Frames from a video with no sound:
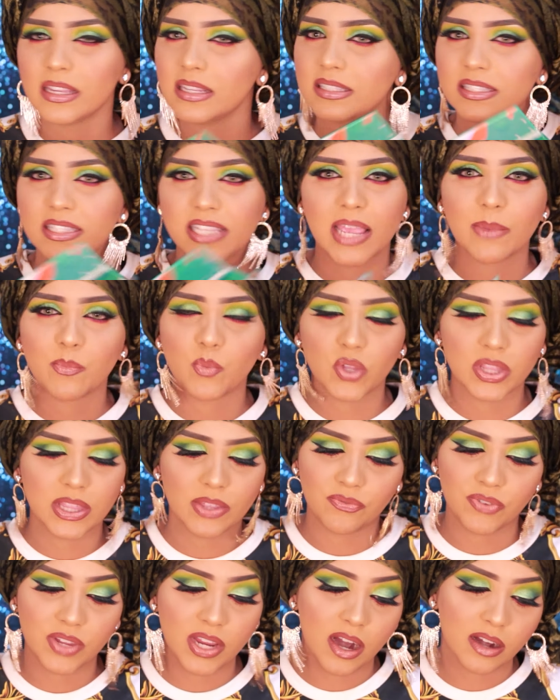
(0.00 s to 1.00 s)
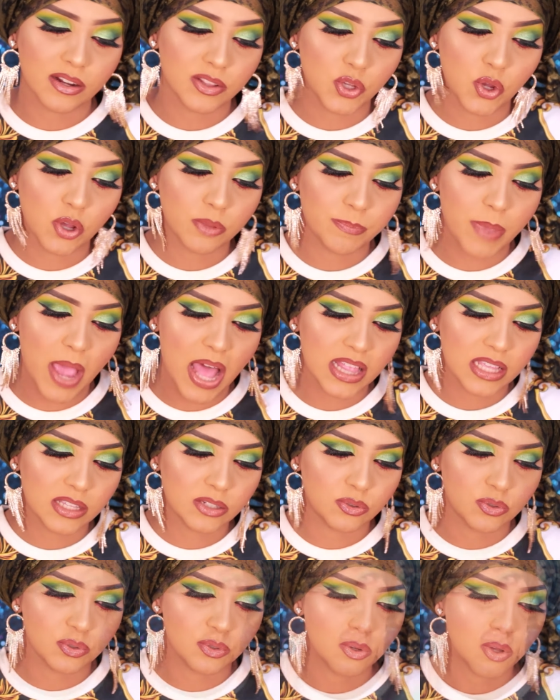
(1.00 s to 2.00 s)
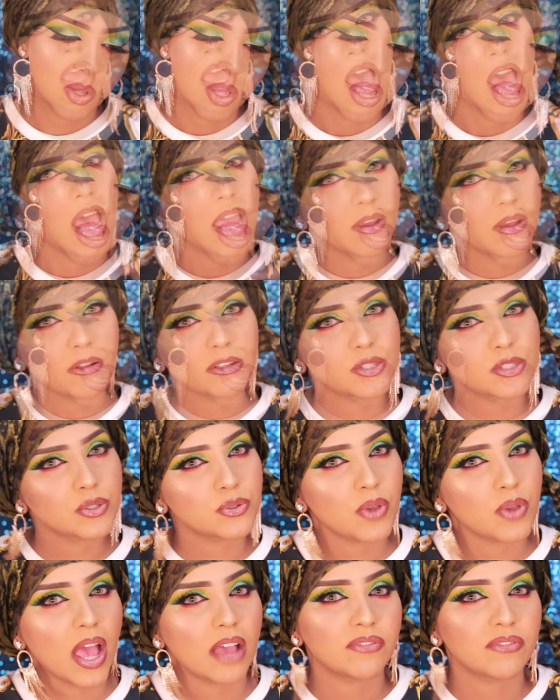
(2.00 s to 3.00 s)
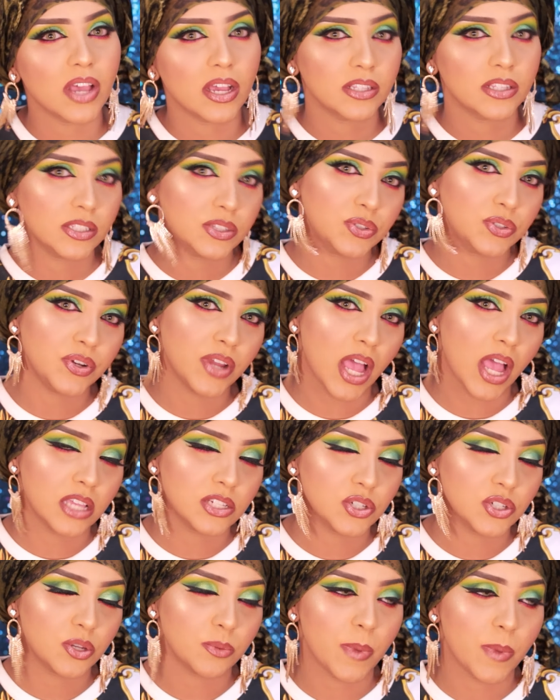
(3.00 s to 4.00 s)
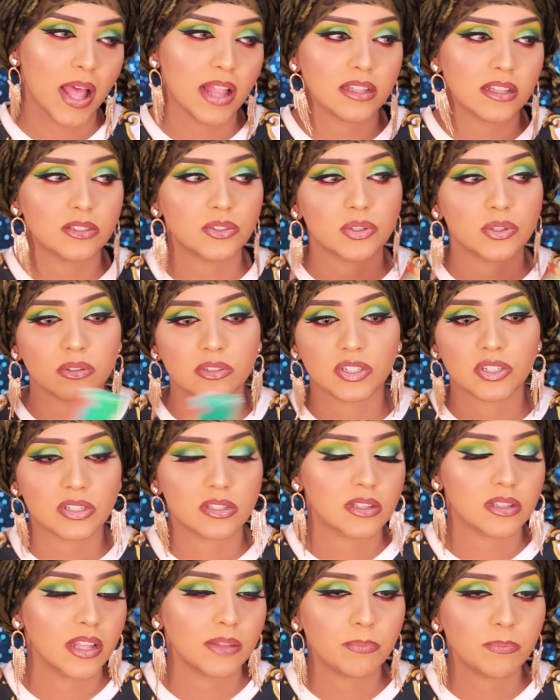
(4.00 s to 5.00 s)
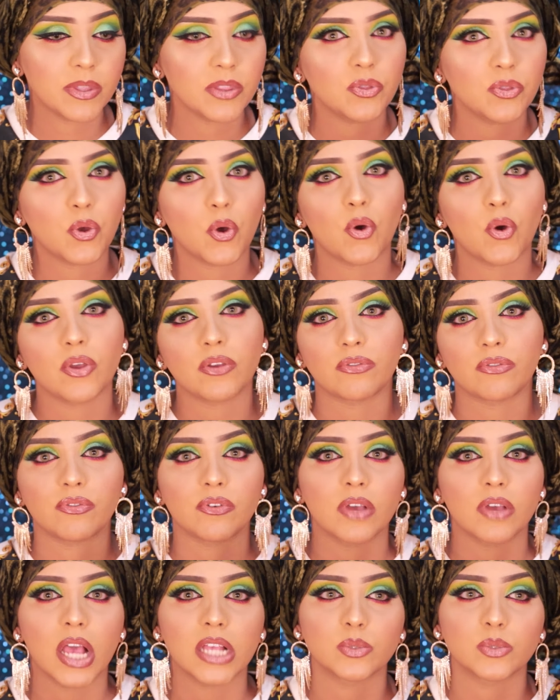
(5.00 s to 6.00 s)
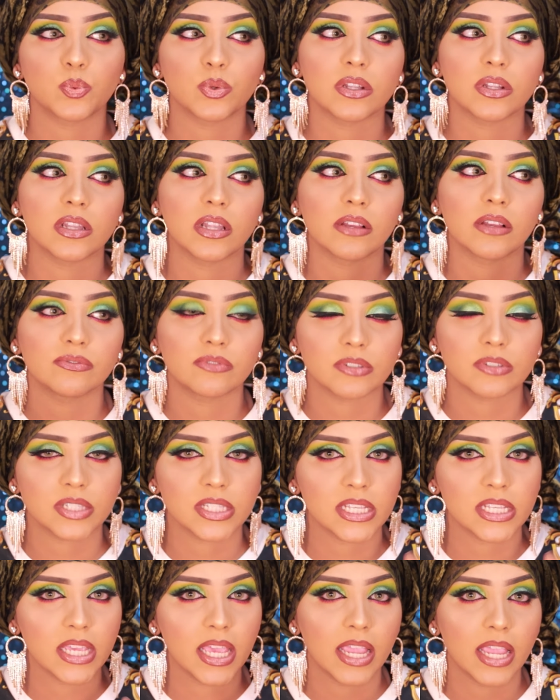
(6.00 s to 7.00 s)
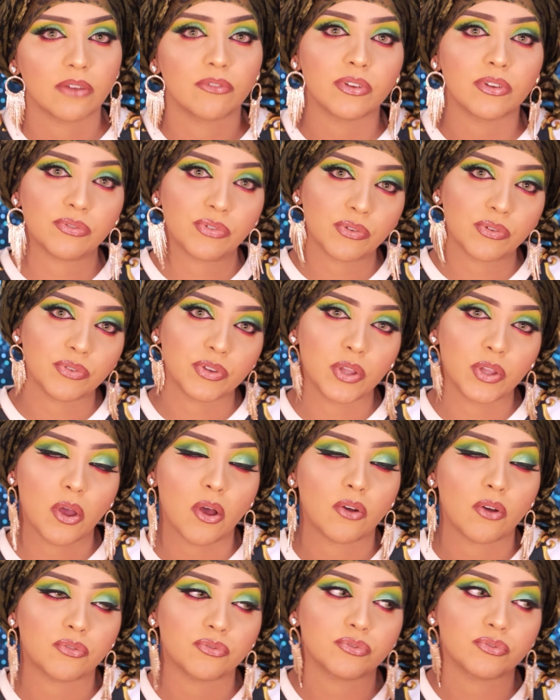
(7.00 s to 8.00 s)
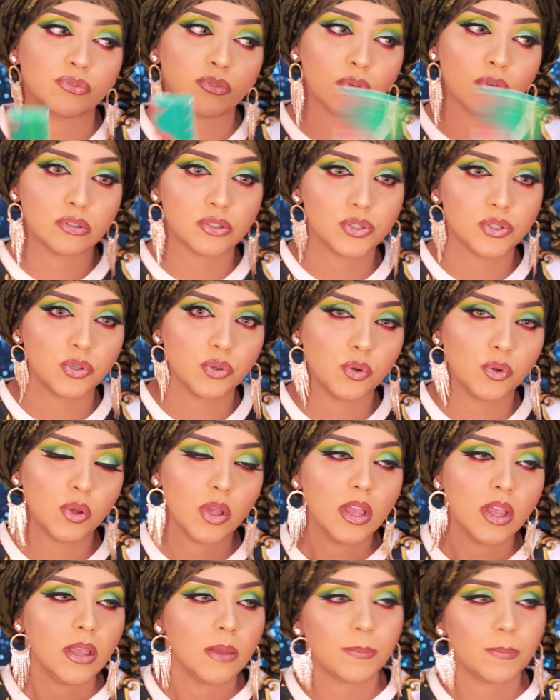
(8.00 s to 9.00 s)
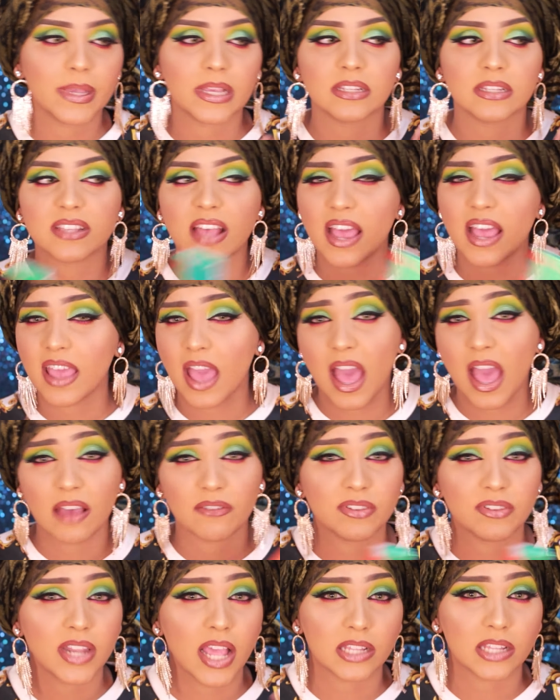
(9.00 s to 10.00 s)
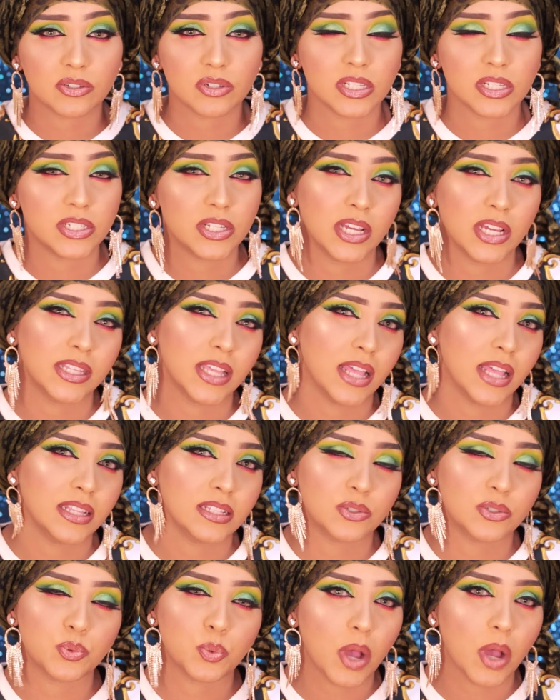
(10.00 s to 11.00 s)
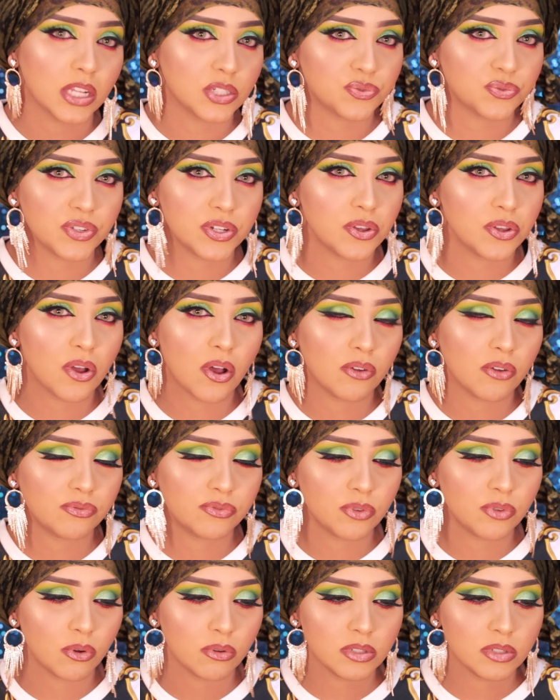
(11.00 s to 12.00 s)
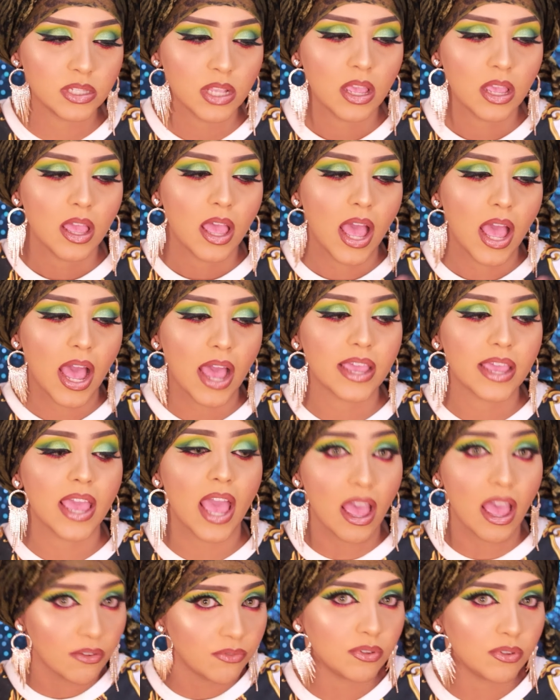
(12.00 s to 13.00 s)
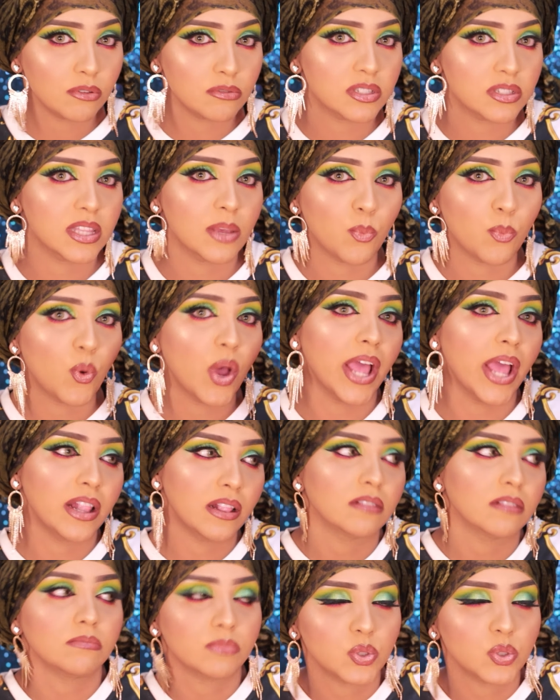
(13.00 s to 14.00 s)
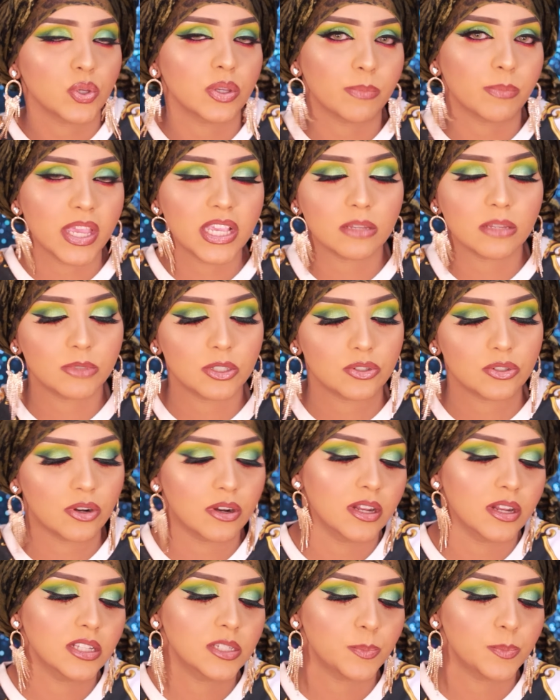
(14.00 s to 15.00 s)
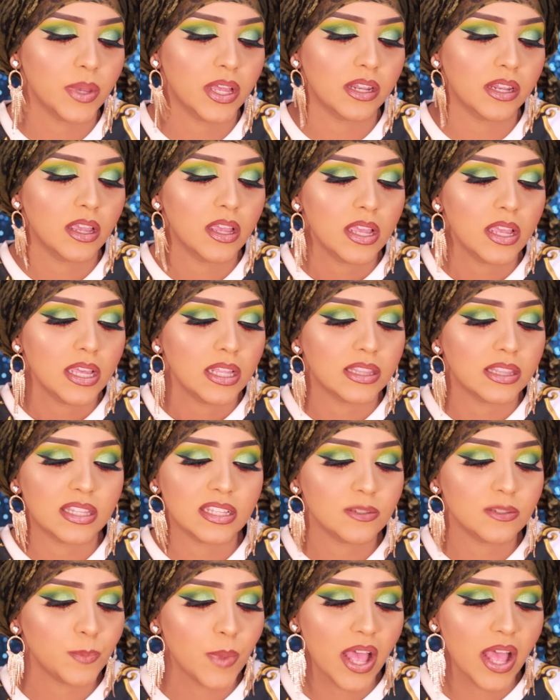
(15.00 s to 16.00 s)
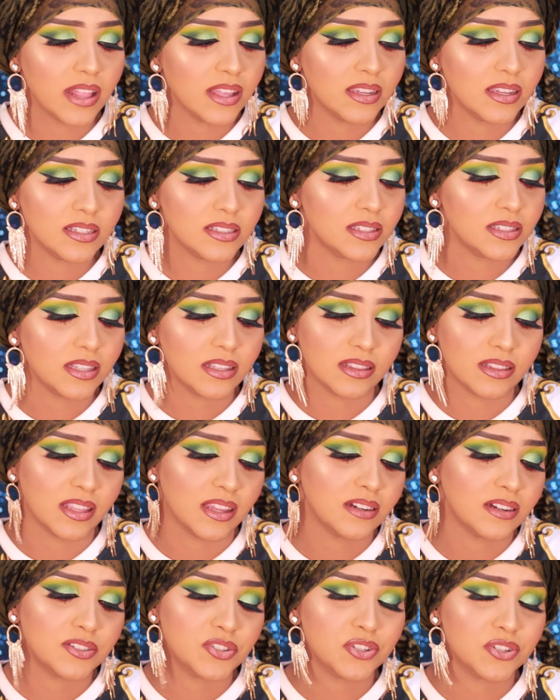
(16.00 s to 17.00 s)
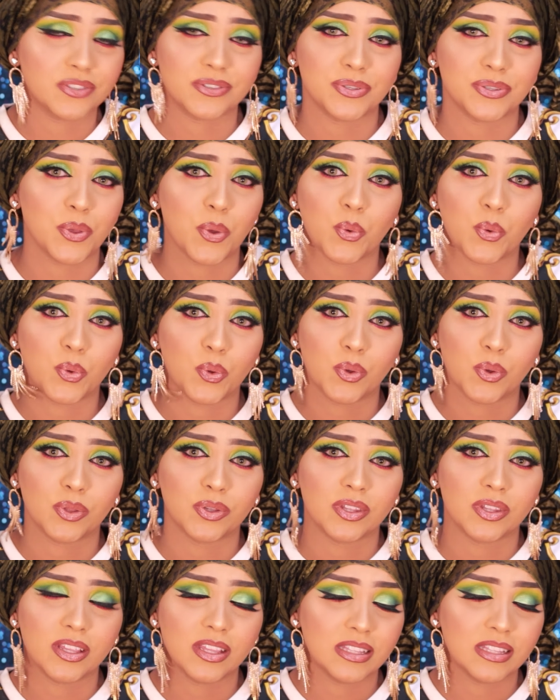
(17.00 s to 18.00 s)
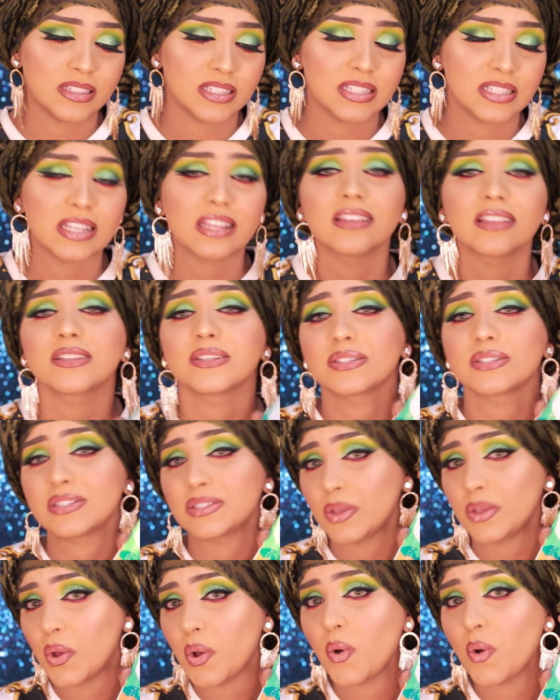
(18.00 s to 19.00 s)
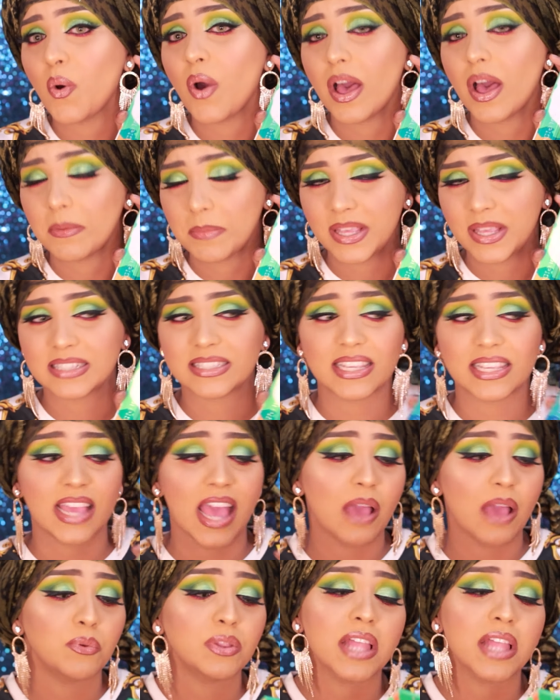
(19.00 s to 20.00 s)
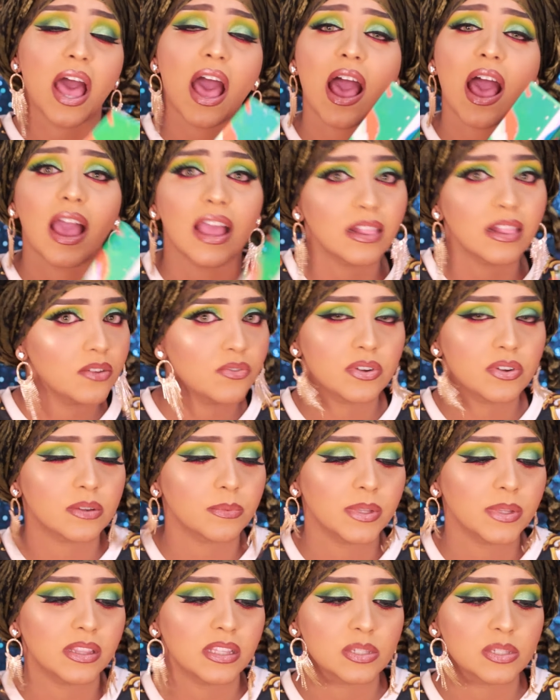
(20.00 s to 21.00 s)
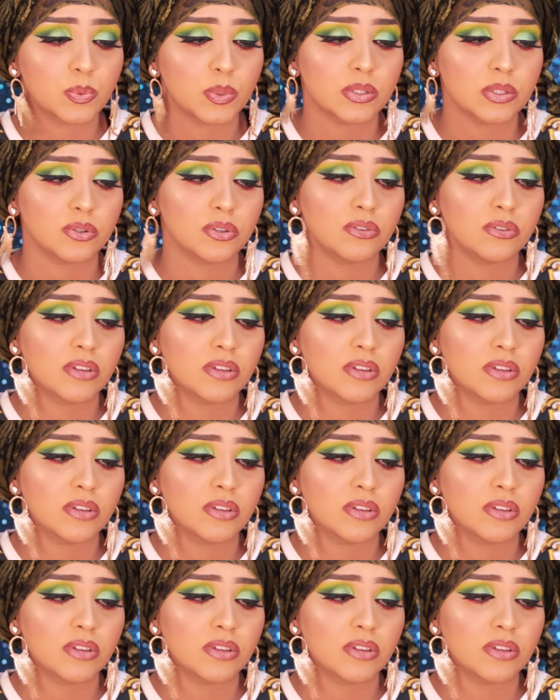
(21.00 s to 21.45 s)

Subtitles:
is same with the VR Neon palette too. I also do have the other 3 eyeshadow palettes, so just let me know if you guys would love to see a review video of those 2, because I haven't actually done any swatch video of those. I have used them while doing makeup tutorials, but these palettes, they're just so good. It's so amazing. I will highly recommend this one to you